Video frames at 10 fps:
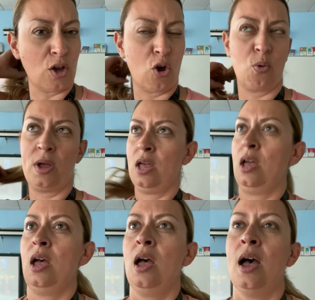So
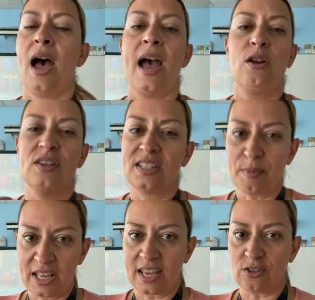I noticed
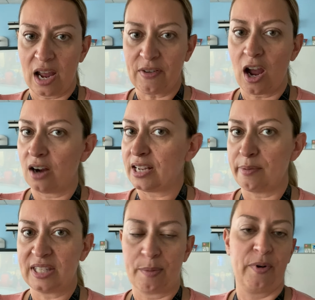some of the kids are having a hard
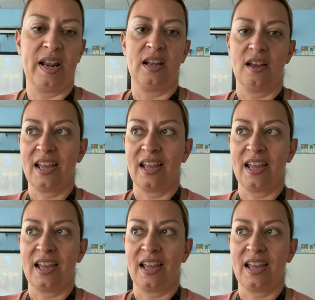time separating.